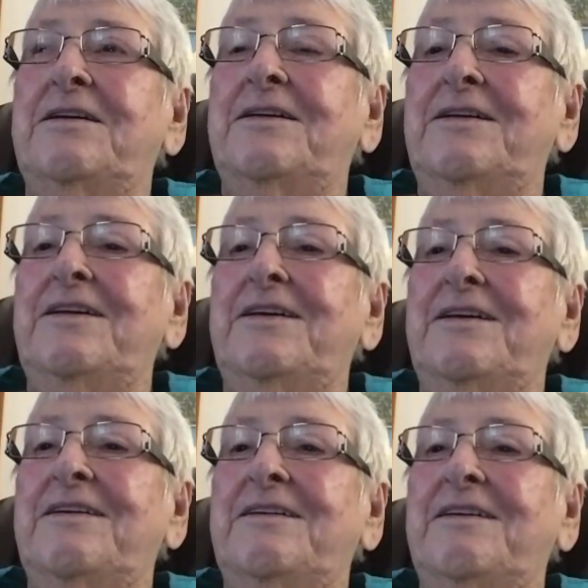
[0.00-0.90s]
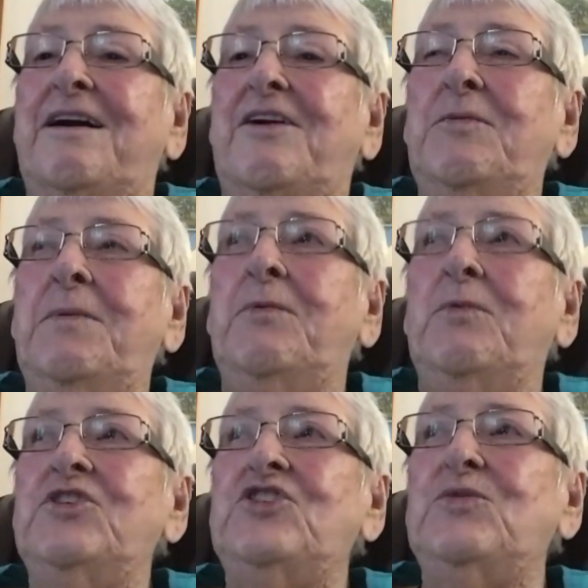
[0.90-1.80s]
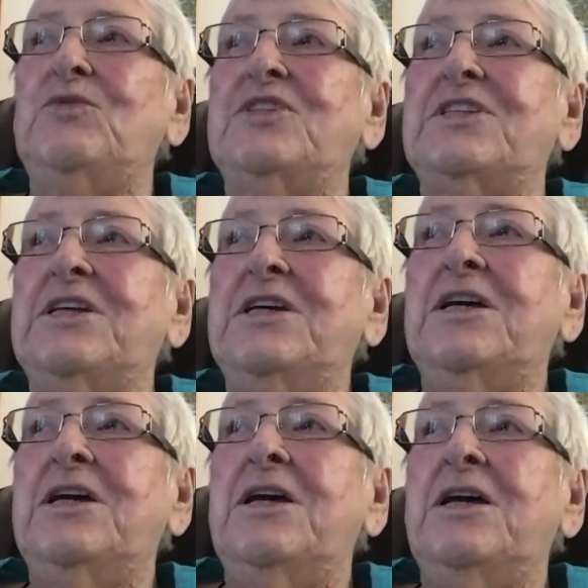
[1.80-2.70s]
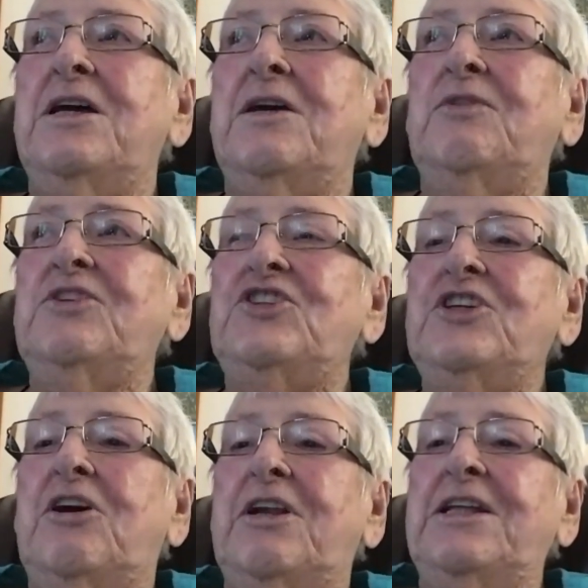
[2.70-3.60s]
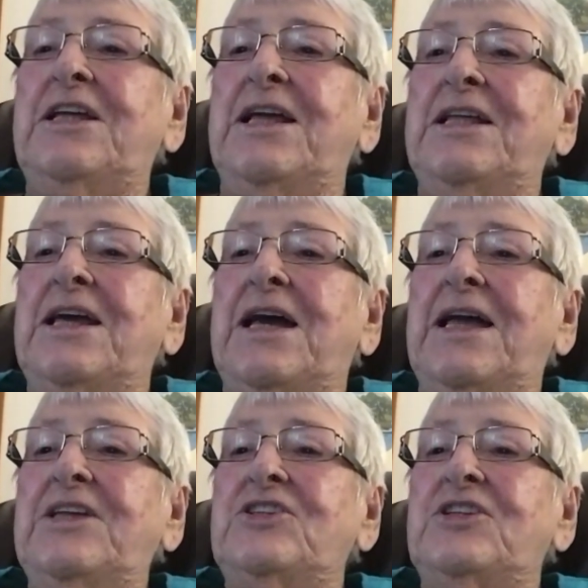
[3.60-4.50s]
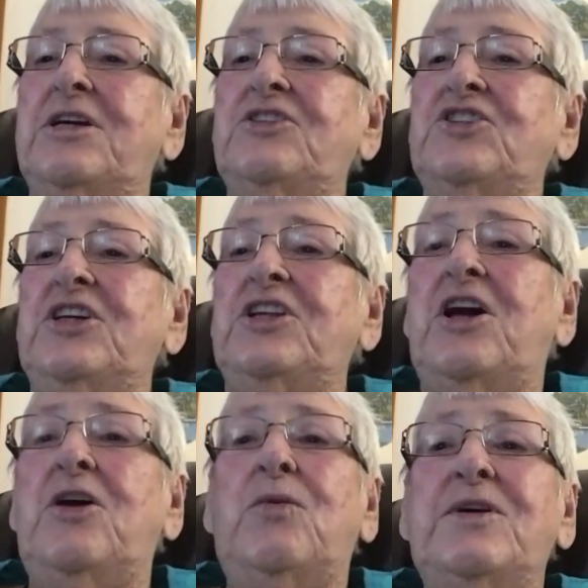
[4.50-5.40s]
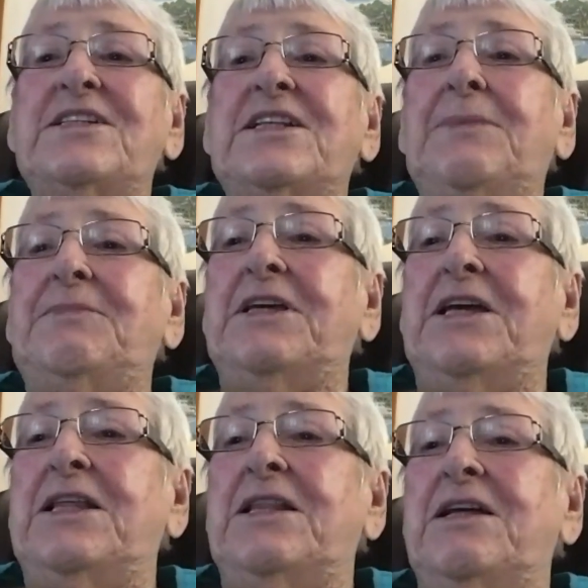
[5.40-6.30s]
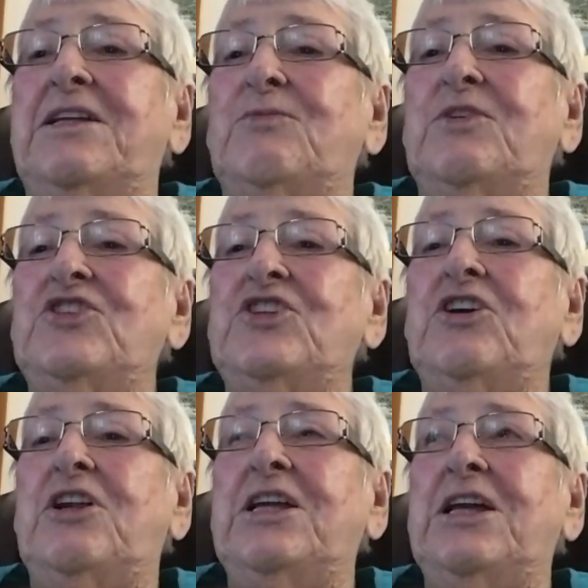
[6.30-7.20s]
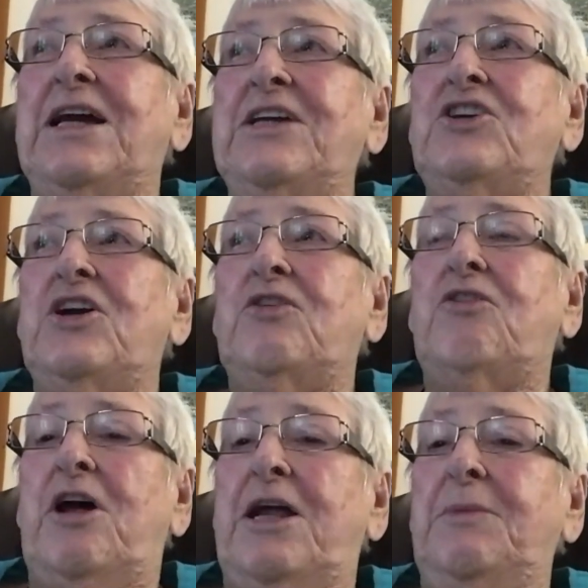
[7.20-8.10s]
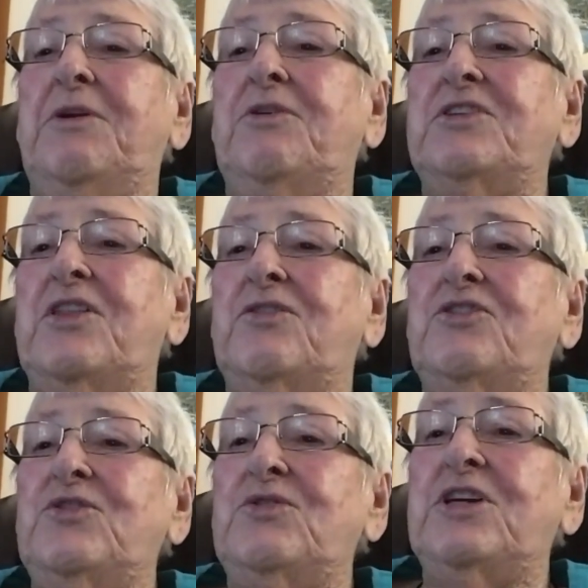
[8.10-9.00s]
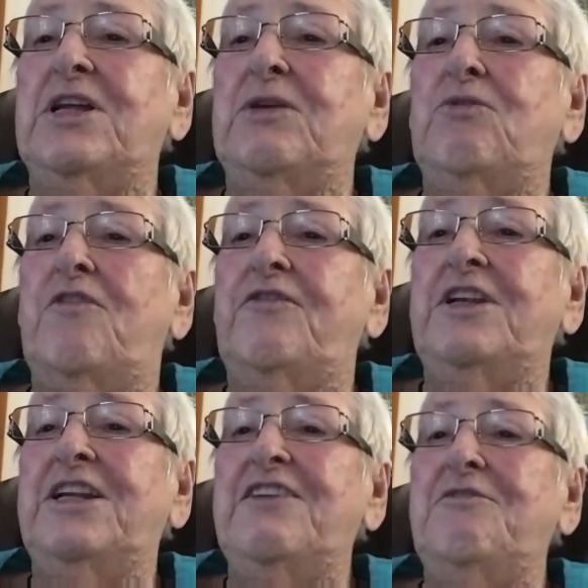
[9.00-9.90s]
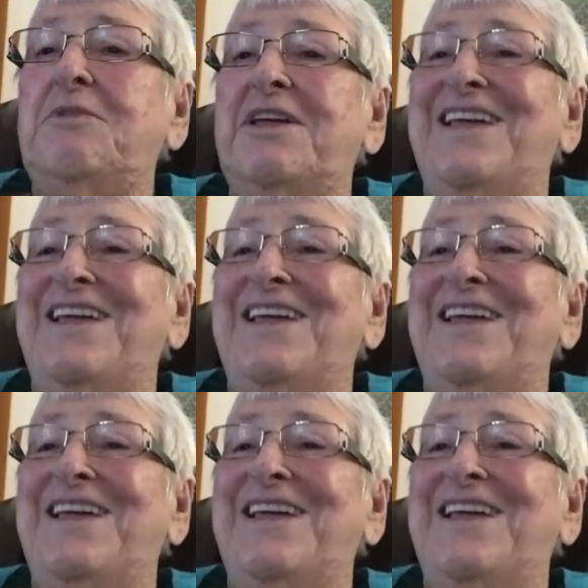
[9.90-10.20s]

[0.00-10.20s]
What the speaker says: yeah. I remember when she got engaged. She and I always slept together, and when she got engaged, I cried because I thought she was going to go off and leave me.